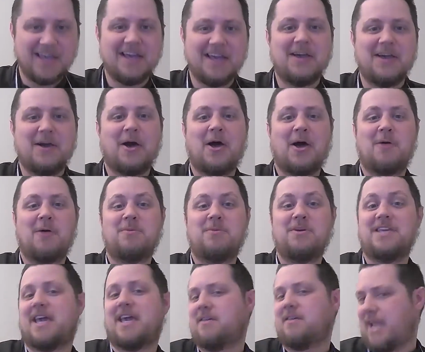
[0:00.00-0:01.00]
But
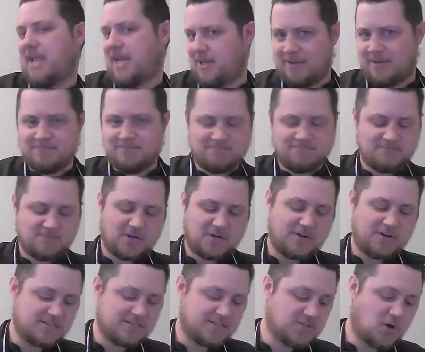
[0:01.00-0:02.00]
yeah, anyway,
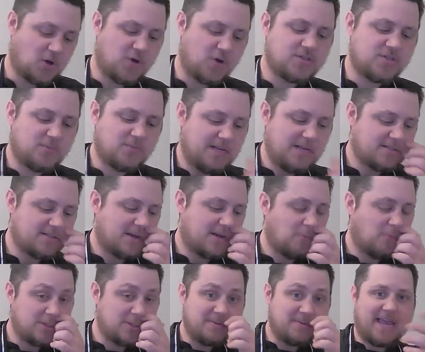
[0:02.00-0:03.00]
digressing. So on to Wheel of Time.
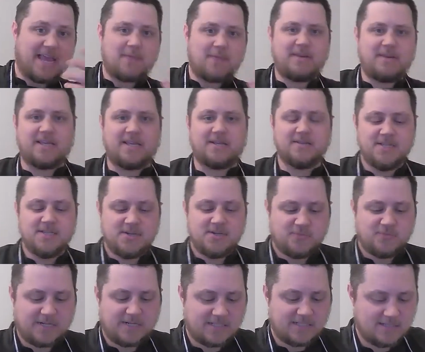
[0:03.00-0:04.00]
What's been happening?
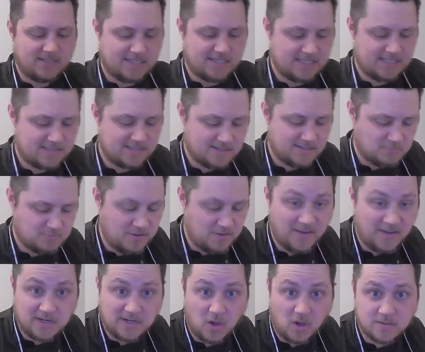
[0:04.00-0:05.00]
Well, we've
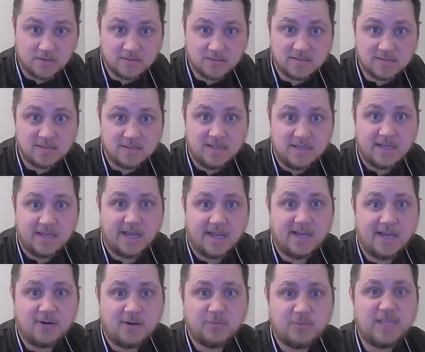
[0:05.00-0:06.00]
had lots.
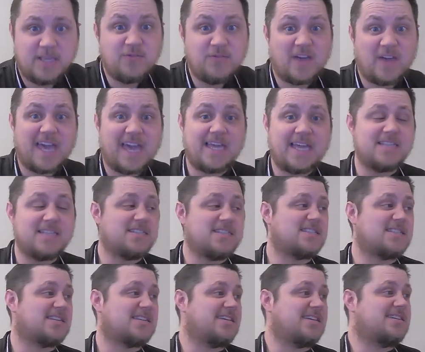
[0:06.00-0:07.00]
We've had,
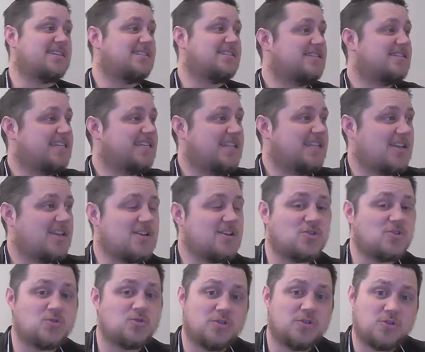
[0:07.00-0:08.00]
in the
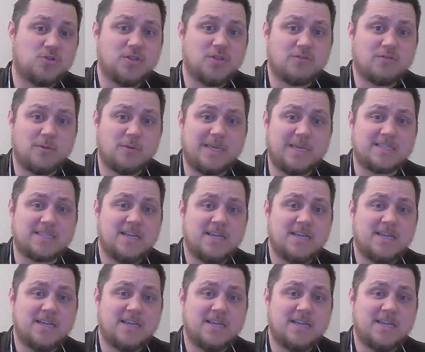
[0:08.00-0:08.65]
last sort of 2 or 3 weeks,